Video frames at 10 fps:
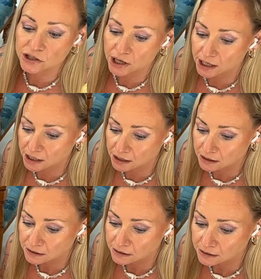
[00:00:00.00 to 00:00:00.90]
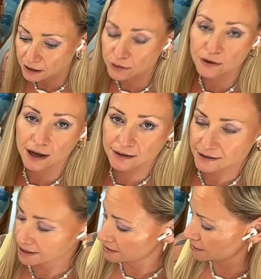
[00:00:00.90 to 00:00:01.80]
Just checking. I thought I
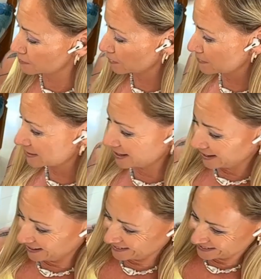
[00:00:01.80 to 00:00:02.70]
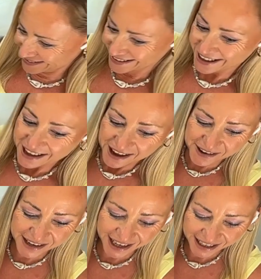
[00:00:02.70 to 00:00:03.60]
had a dentist appointment today.
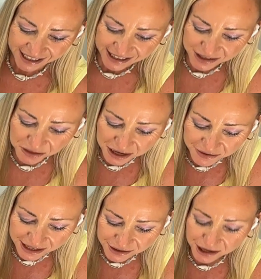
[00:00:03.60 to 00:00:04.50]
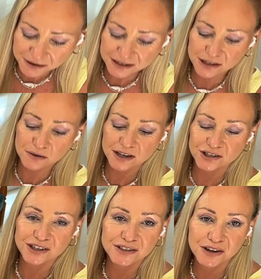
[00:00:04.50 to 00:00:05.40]
Okay, so think of a yes or no answer
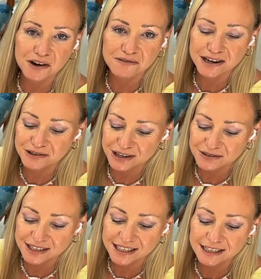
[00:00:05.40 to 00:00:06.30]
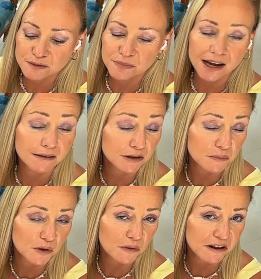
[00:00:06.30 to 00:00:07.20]
question because I've got a red and a green crystal in this bag. I'm
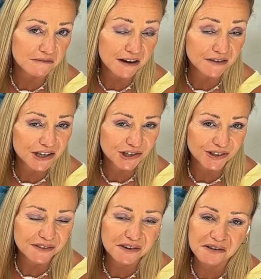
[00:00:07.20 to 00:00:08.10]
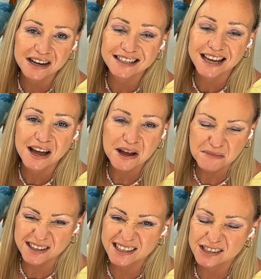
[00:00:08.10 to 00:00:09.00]
going to pull one of them out very shortly for your answer.
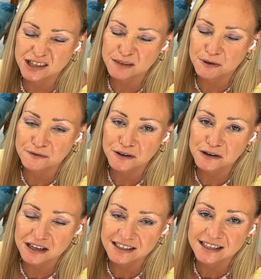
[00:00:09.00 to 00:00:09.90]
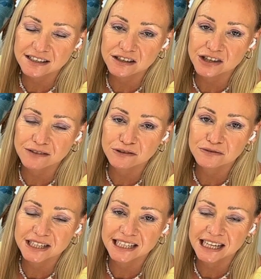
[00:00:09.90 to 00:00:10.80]
But this is just a bit of fun because this is a
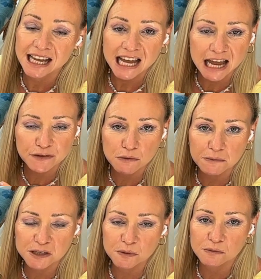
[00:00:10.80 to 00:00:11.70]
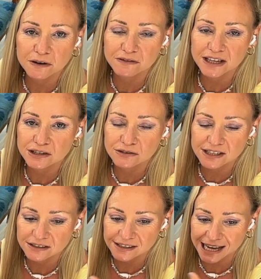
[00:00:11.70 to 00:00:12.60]
general reading. If you want me to pull one of these
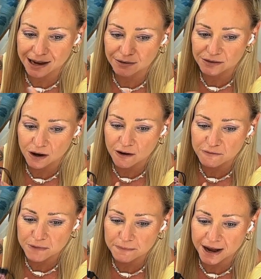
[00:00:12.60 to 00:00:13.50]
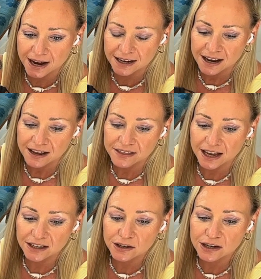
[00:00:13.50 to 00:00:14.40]
crystals out of my bag,
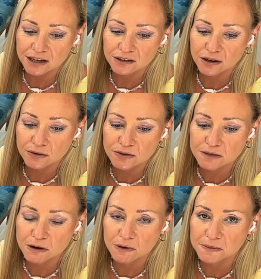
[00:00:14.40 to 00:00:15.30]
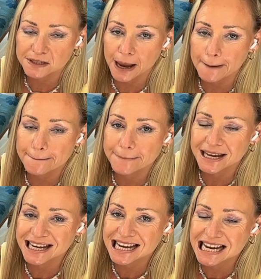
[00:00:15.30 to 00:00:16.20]
then you can go to my website,
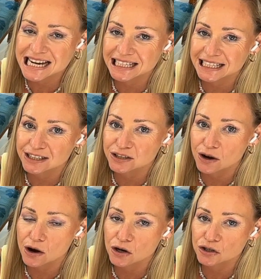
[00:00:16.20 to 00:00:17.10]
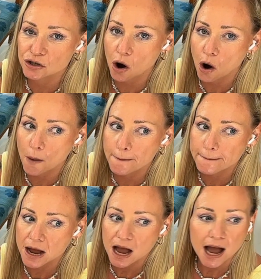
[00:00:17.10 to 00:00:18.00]

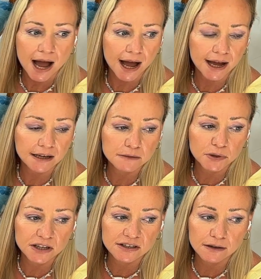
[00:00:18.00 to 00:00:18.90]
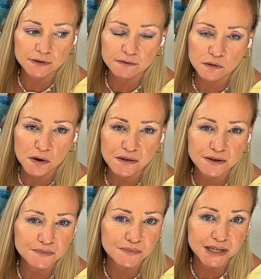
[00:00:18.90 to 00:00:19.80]
mehealing.com, and book yourself in for one
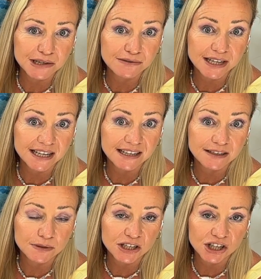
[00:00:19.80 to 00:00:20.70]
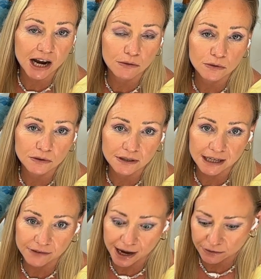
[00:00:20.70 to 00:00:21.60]
of those mini reads, which I
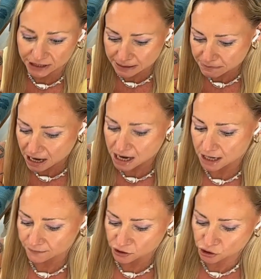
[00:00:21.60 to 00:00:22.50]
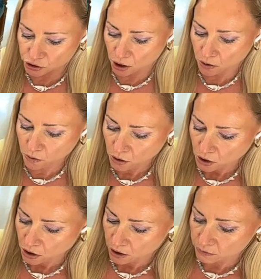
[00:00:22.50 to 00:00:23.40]
will give out in my live show,
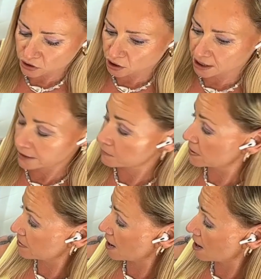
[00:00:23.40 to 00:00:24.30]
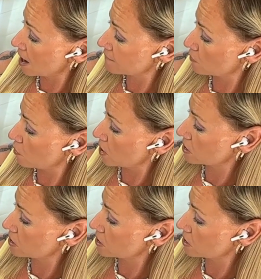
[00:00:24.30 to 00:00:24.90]
which you can either be there live